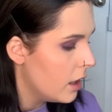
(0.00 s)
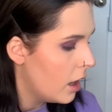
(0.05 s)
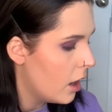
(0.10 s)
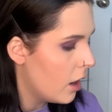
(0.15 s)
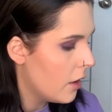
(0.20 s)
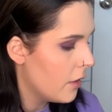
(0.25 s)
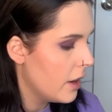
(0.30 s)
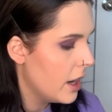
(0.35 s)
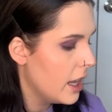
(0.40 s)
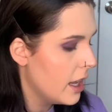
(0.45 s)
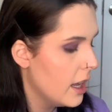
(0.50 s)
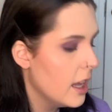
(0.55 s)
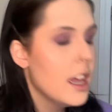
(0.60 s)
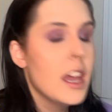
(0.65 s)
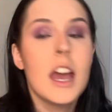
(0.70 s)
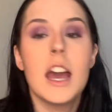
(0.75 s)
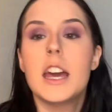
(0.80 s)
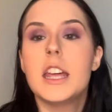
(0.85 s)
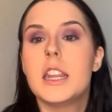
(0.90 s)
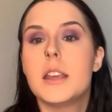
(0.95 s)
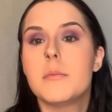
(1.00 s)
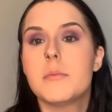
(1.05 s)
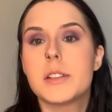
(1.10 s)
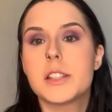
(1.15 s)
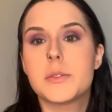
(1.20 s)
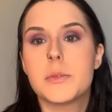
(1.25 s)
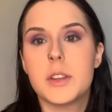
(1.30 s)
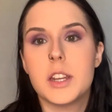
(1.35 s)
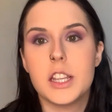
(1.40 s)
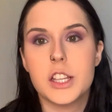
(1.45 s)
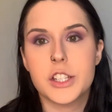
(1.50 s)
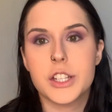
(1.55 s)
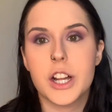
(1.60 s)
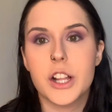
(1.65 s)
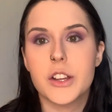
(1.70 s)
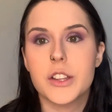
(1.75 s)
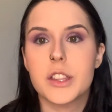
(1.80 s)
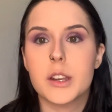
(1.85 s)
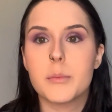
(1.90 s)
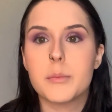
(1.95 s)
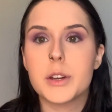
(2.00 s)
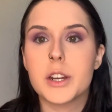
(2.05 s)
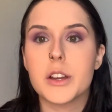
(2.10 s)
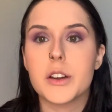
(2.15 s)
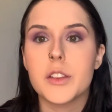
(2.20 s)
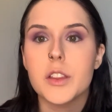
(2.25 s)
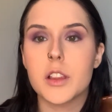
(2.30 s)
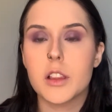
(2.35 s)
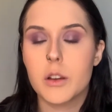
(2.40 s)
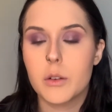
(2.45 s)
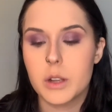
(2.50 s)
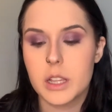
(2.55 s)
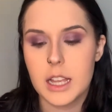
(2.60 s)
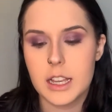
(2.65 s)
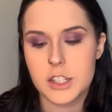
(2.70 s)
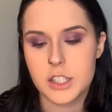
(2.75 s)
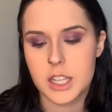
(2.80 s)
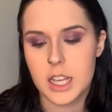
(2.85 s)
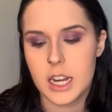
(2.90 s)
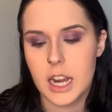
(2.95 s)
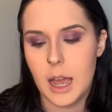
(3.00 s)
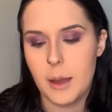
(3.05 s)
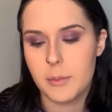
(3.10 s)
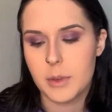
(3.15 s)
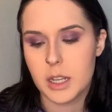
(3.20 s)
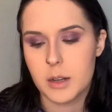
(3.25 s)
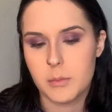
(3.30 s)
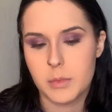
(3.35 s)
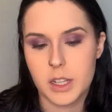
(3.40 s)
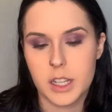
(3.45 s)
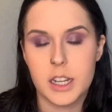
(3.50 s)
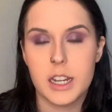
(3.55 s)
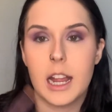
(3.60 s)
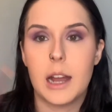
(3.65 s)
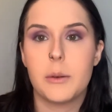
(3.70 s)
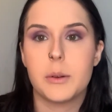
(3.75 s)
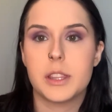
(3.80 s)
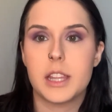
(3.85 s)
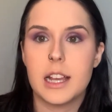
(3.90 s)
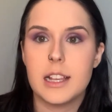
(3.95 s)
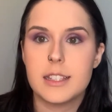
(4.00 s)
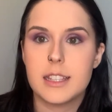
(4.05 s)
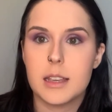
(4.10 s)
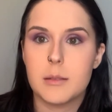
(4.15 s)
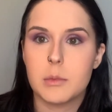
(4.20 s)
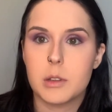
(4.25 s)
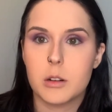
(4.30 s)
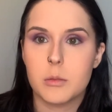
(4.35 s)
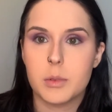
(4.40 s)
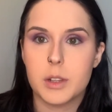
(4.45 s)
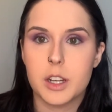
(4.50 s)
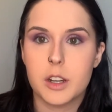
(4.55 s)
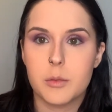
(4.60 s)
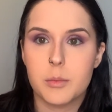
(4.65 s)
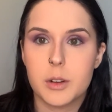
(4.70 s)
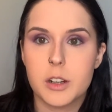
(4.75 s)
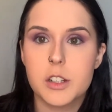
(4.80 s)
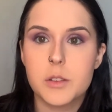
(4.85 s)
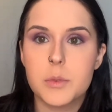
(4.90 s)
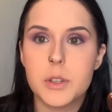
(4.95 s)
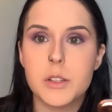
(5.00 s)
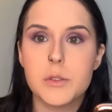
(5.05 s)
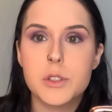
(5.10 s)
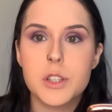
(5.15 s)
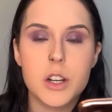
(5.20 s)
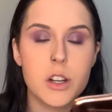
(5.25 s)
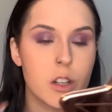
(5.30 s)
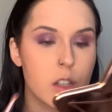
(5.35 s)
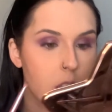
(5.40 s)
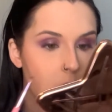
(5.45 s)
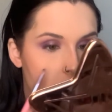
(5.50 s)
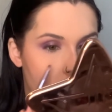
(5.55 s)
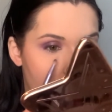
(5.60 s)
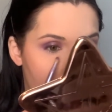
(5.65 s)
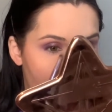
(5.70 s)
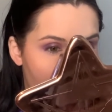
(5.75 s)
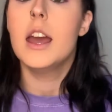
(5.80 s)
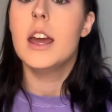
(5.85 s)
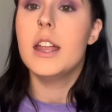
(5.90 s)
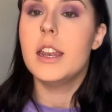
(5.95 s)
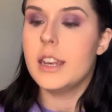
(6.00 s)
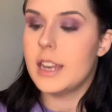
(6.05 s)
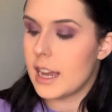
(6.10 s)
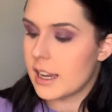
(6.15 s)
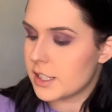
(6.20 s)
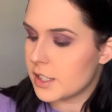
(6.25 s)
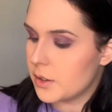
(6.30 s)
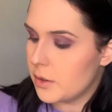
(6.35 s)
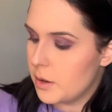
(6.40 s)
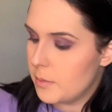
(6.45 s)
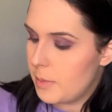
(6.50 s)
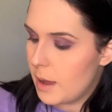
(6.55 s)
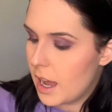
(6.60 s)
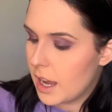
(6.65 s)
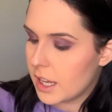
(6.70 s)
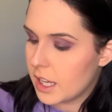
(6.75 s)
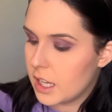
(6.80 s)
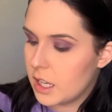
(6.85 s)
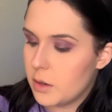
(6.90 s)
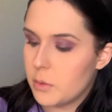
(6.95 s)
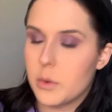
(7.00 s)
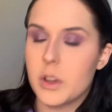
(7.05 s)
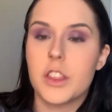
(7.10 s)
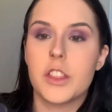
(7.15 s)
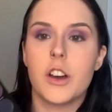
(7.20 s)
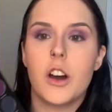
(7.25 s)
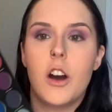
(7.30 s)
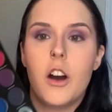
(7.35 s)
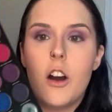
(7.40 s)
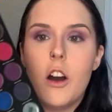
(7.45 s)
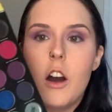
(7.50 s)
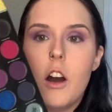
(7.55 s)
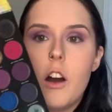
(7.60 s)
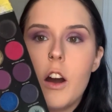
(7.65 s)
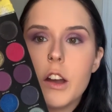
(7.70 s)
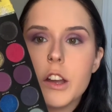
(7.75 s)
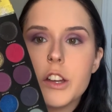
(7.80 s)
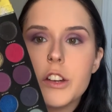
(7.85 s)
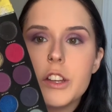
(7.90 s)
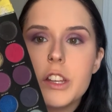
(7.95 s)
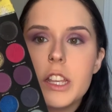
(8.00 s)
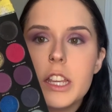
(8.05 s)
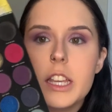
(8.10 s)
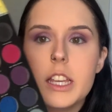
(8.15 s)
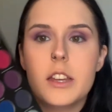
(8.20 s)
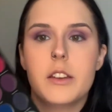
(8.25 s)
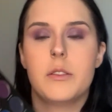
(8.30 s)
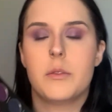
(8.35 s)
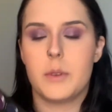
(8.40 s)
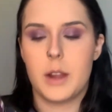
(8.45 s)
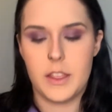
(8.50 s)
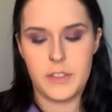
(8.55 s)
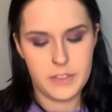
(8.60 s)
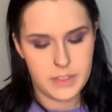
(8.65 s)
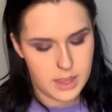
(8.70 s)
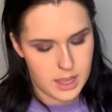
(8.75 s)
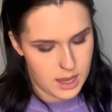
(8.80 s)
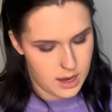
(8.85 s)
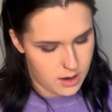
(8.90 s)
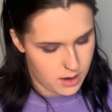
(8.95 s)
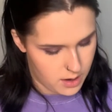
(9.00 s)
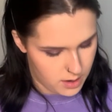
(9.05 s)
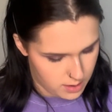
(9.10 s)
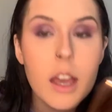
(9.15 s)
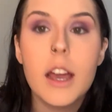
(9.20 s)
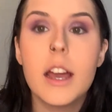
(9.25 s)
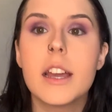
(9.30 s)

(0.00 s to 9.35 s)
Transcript: Alright. And in between each color that I'm putting on the lower lash line, I'm gonna blend it out with that same little blender brush we used earlier. Next, going back in with All Goody right there.